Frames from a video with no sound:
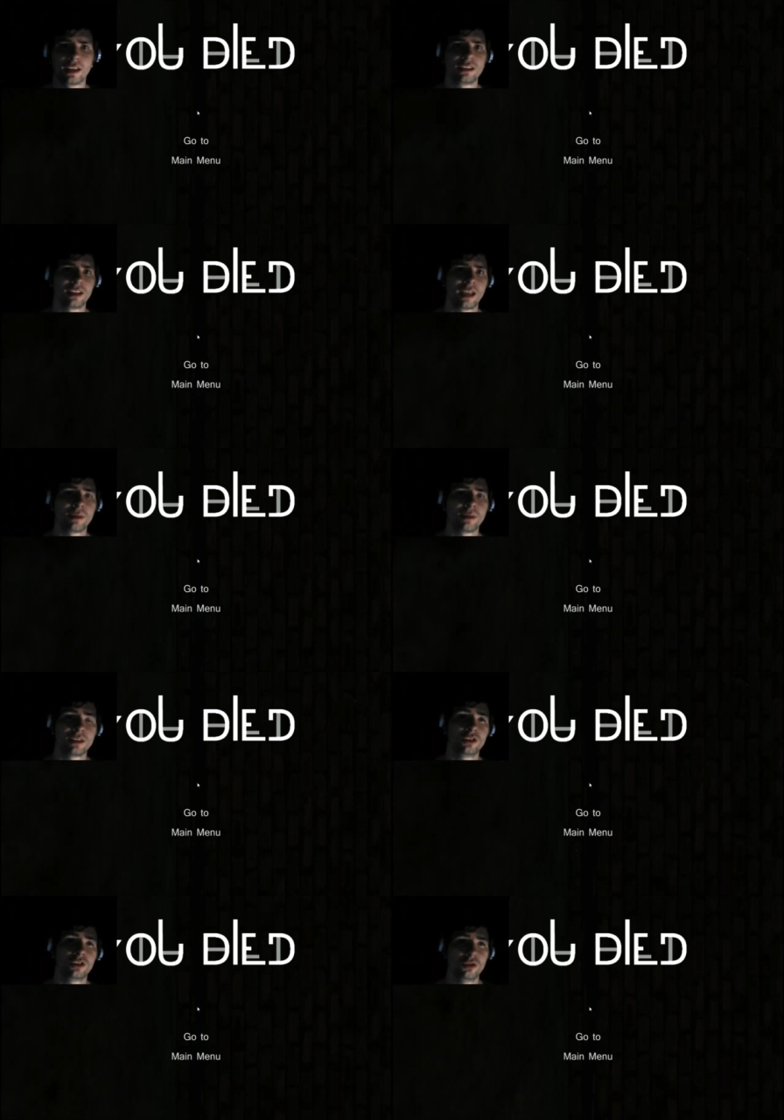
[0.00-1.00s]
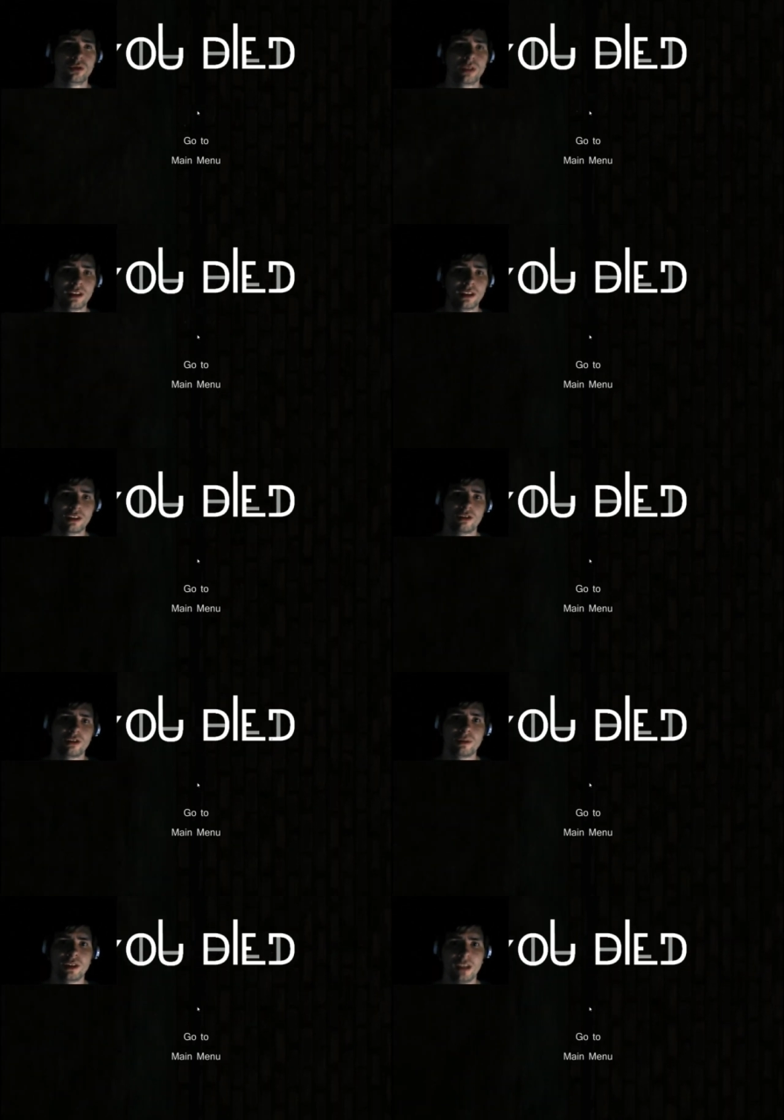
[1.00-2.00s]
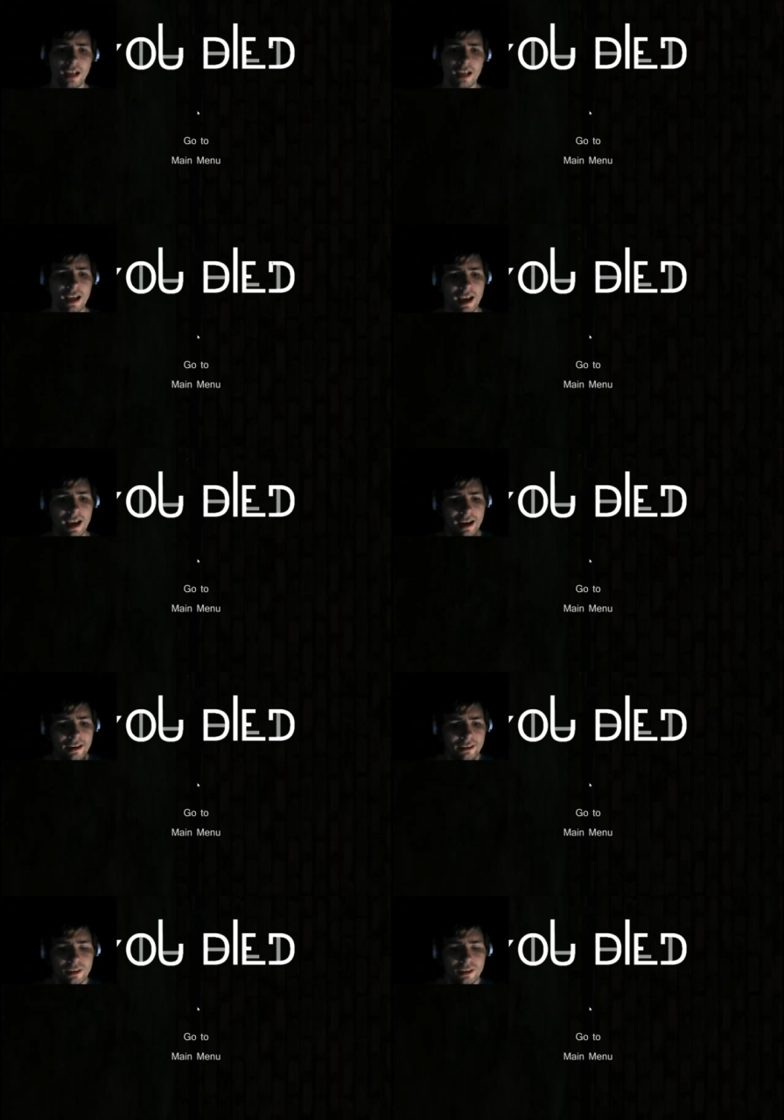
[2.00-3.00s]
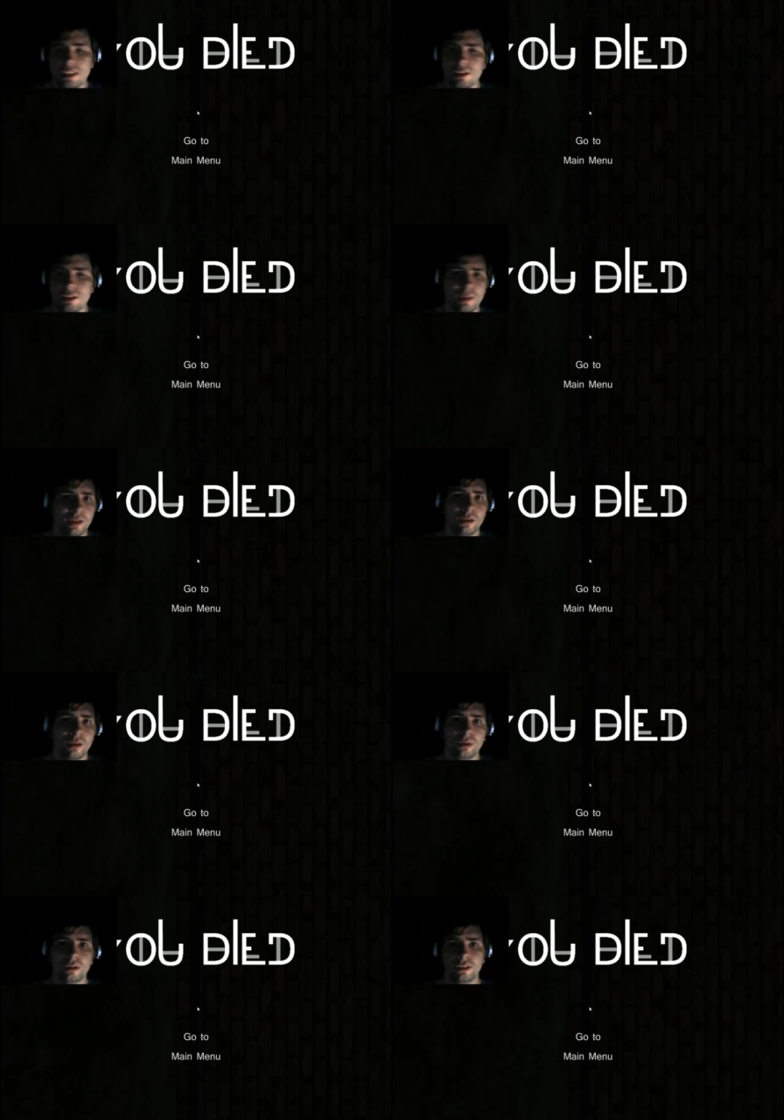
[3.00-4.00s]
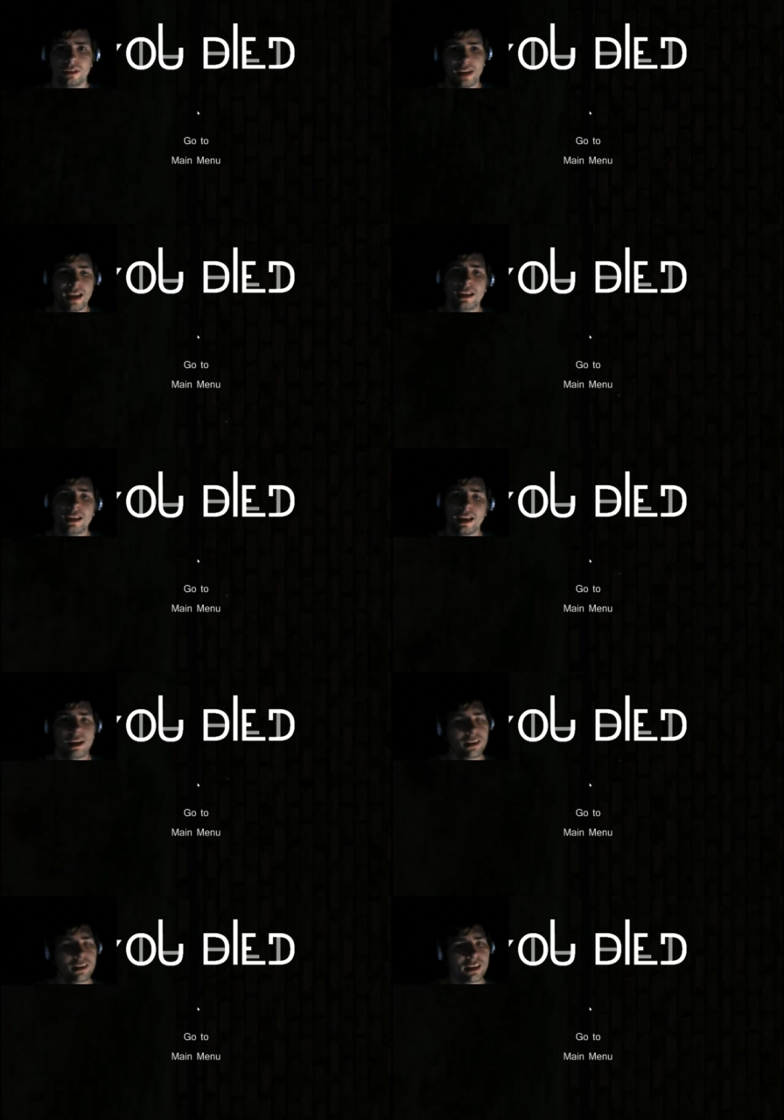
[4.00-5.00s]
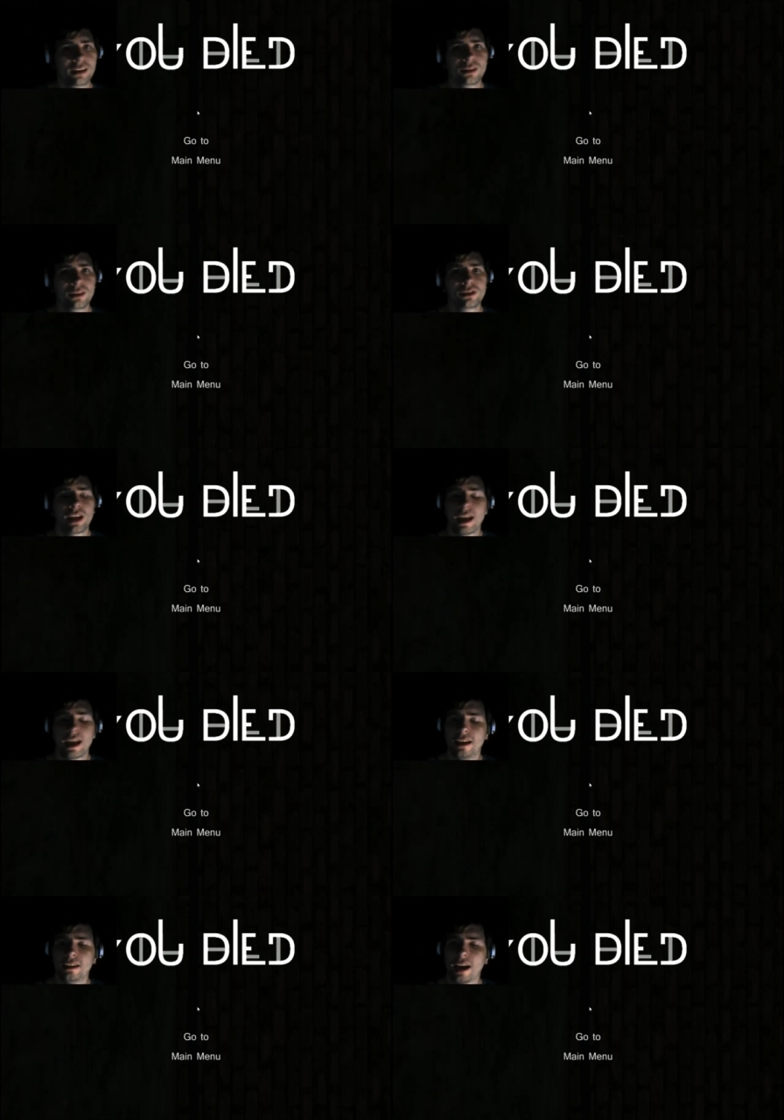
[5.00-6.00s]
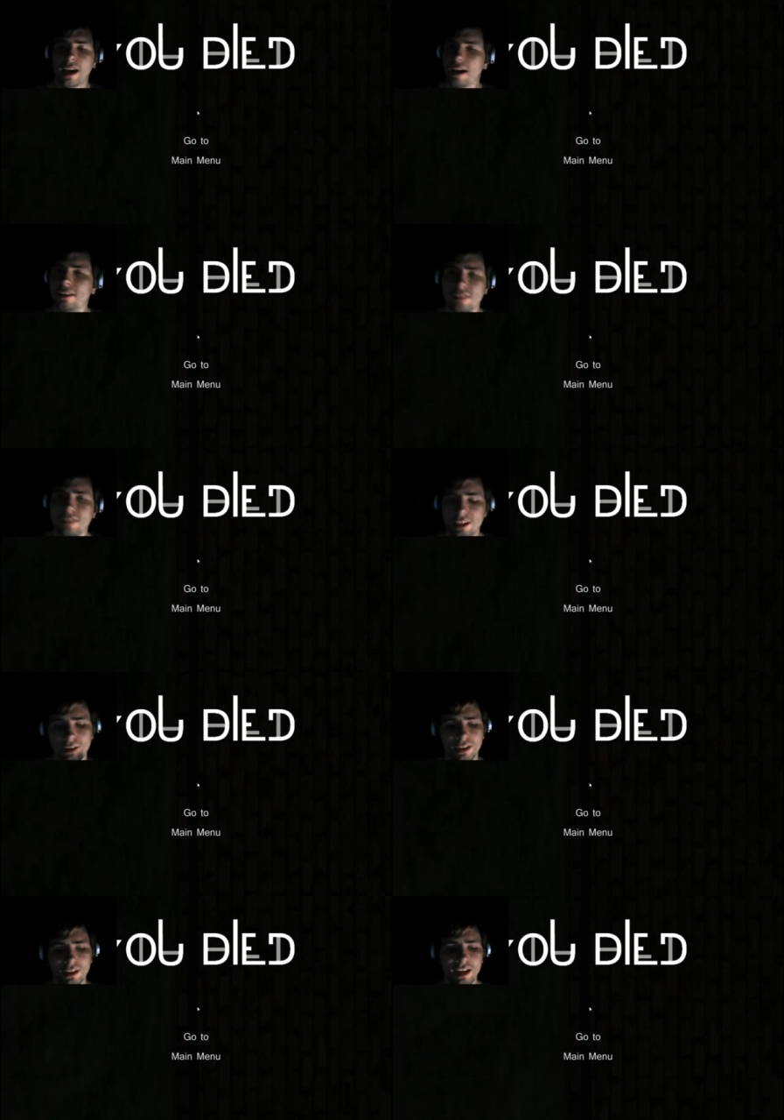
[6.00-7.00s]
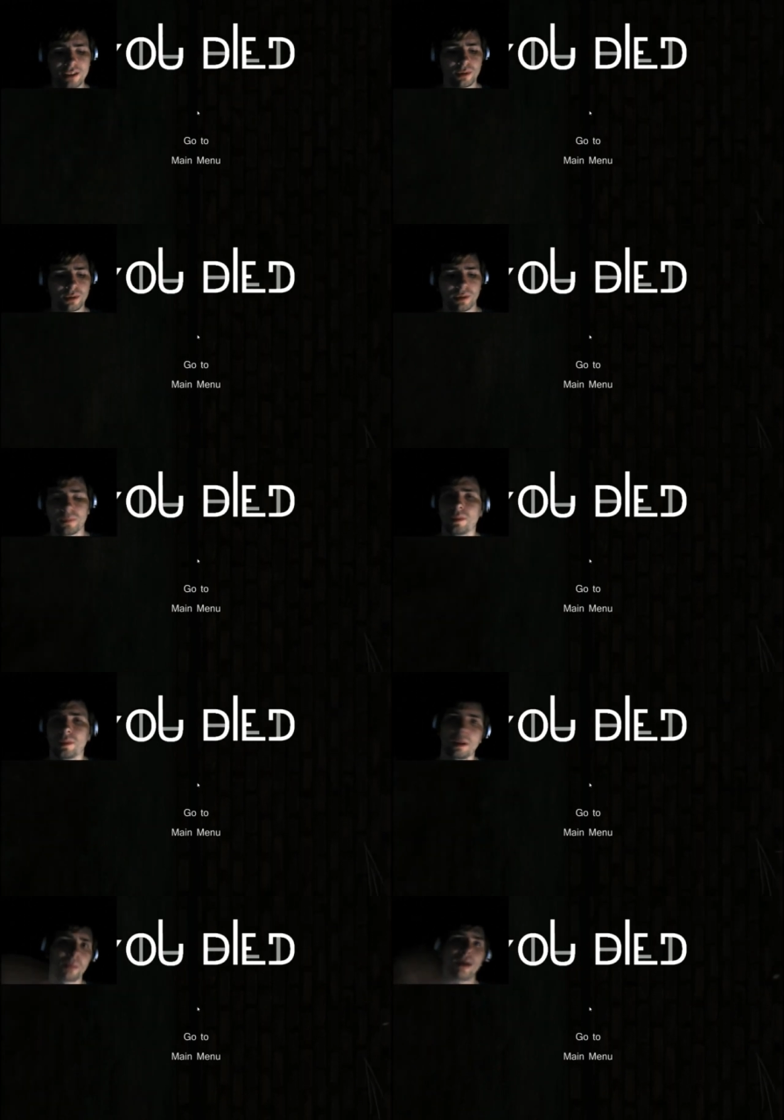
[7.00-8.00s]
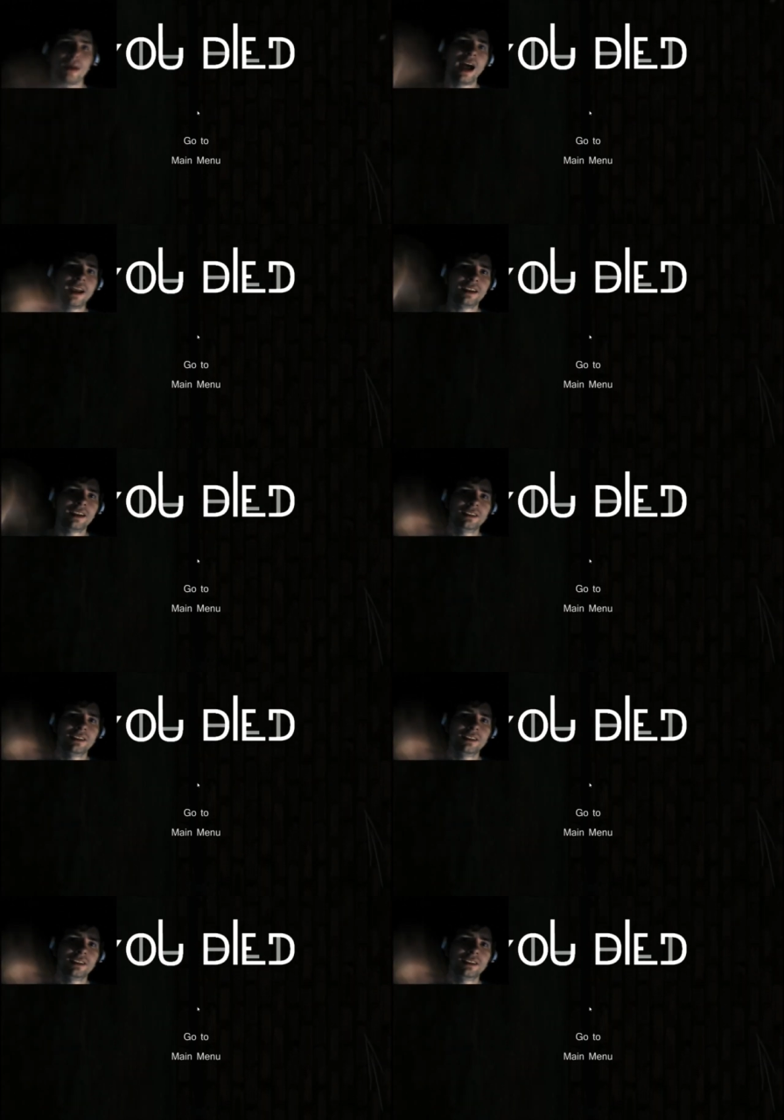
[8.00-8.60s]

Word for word: game as usual in the description. And this has been Goldor, aka Thalos, and I'll see you in the next one. Bye!